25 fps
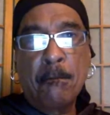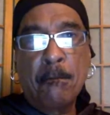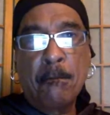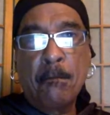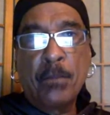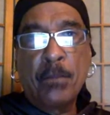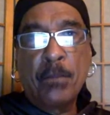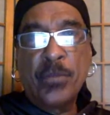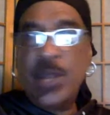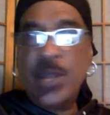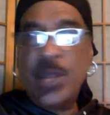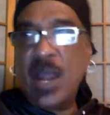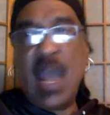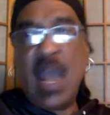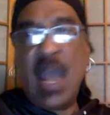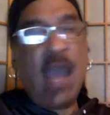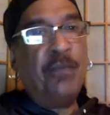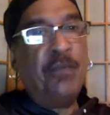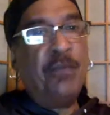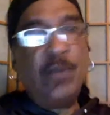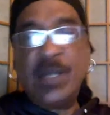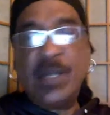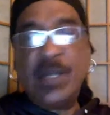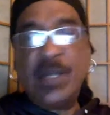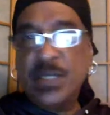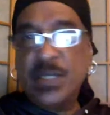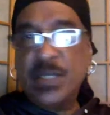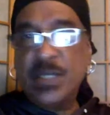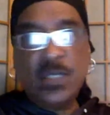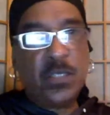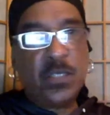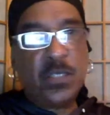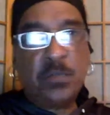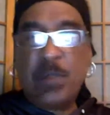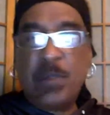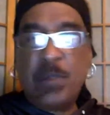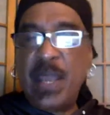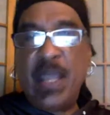There are Africans in
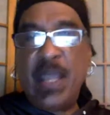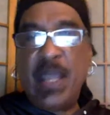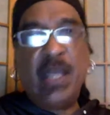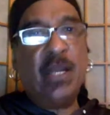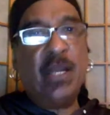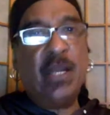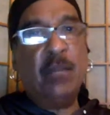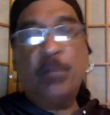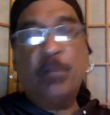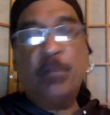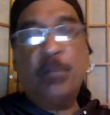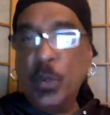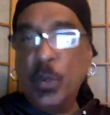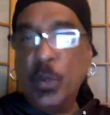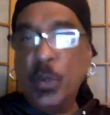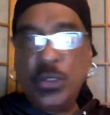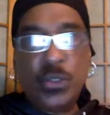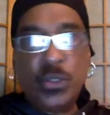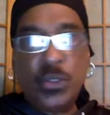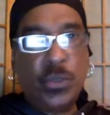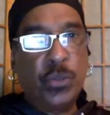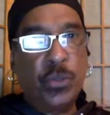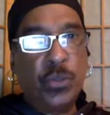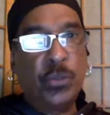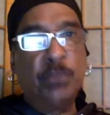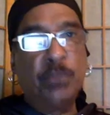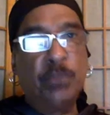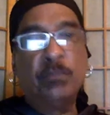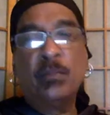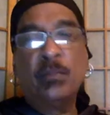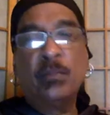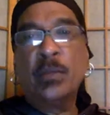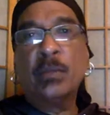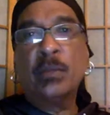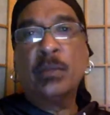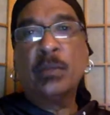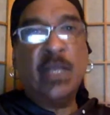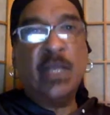Spain and Portugal,
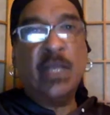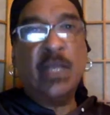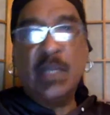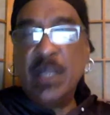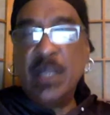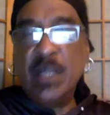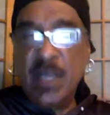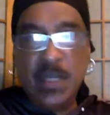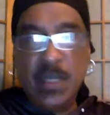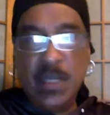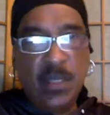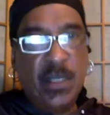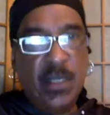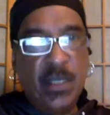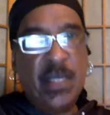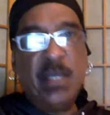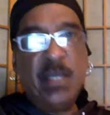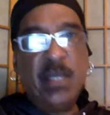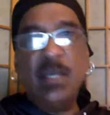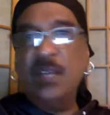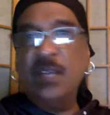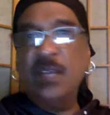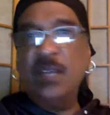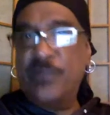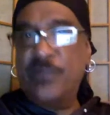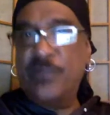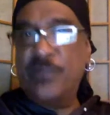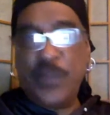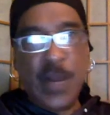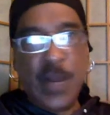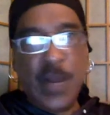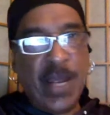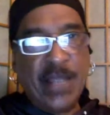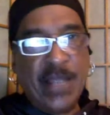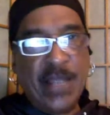in Italy, in France.